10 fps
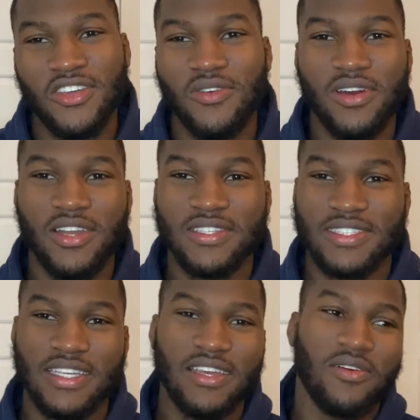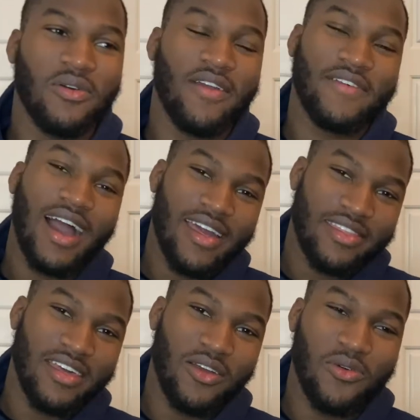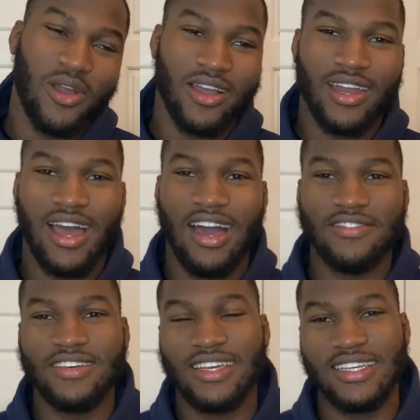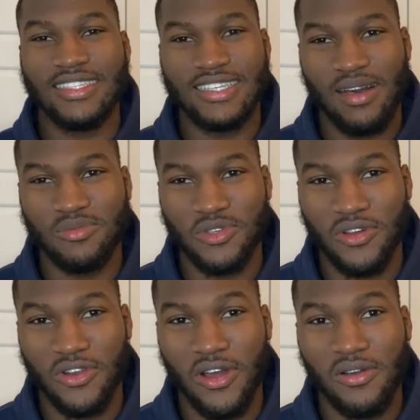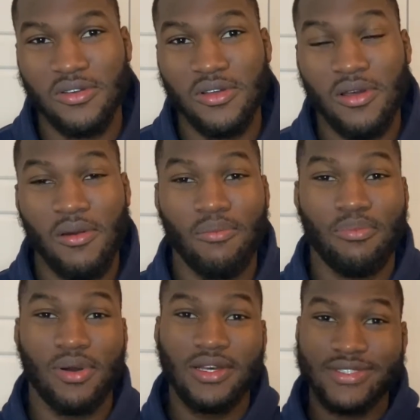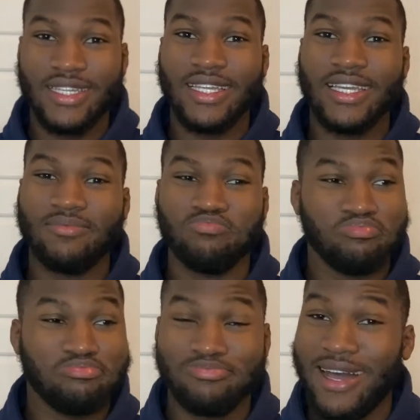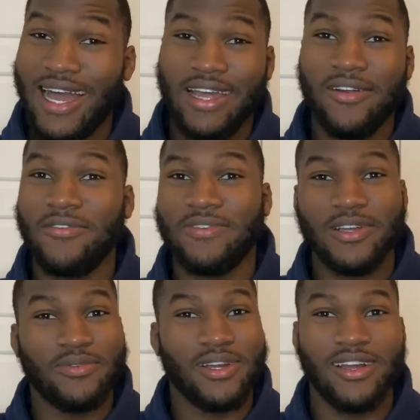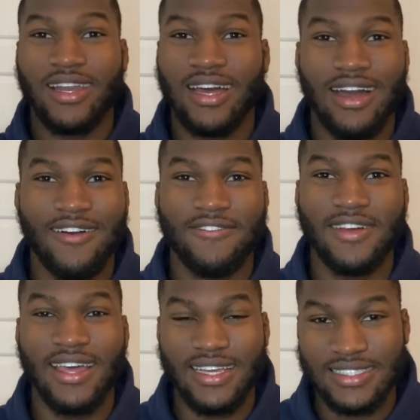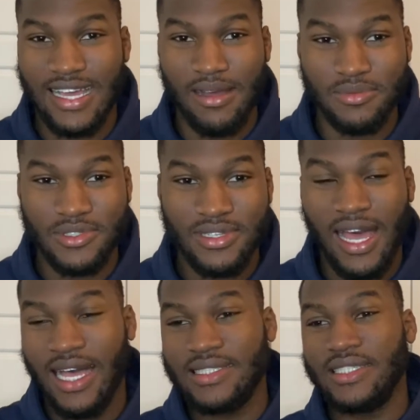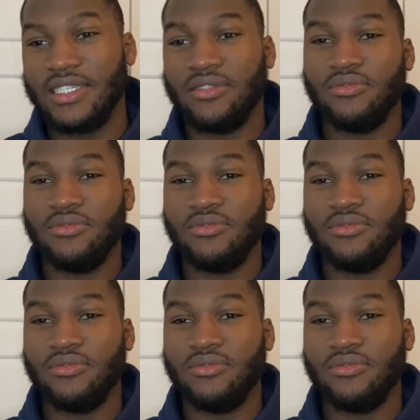want to see if I think we're gonna have exams or not. Personally, I don't think we're gonna have exams as in